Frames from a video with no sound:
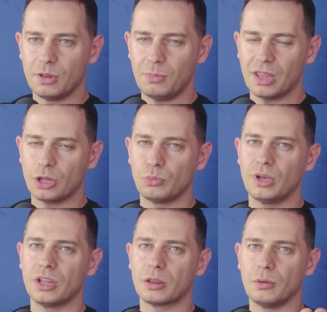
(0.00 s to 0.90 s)
the method
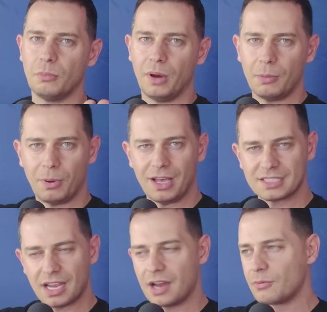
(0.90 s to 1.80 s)
with
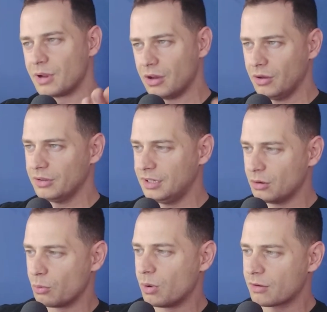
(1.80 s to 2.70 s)
bypass and real
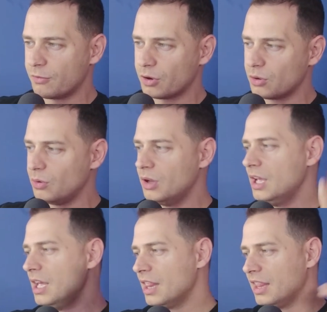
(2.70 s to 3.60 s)
didn't work for you,
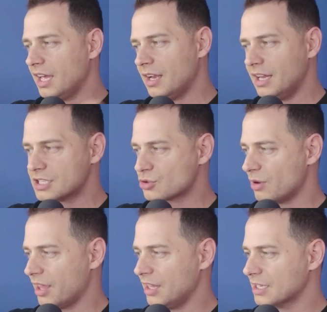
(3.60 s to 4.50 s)
then let's
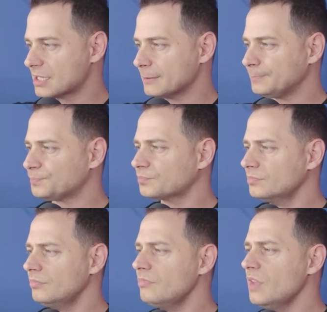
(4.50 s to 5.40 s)
try this.
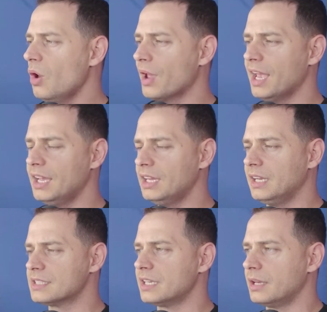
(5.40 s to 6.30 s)
Okay,
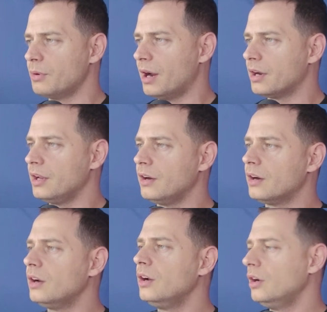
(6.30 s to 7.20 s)
let's say we are
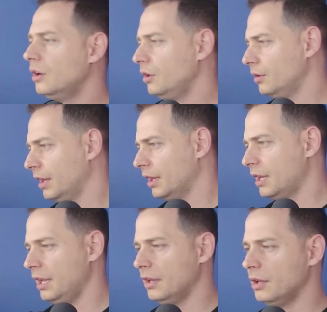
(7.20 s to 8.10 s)
here, United
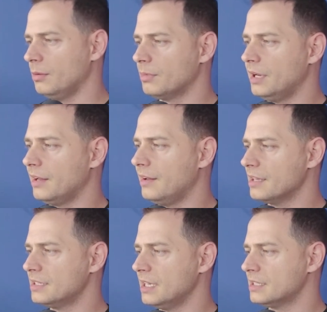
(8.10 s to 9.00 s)
Kingdom, click
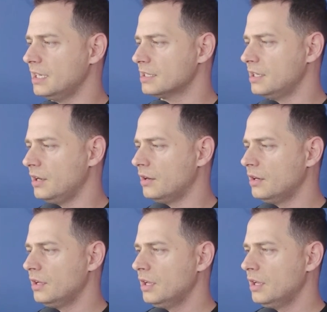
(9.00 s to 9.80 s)
yes, yes, yes here.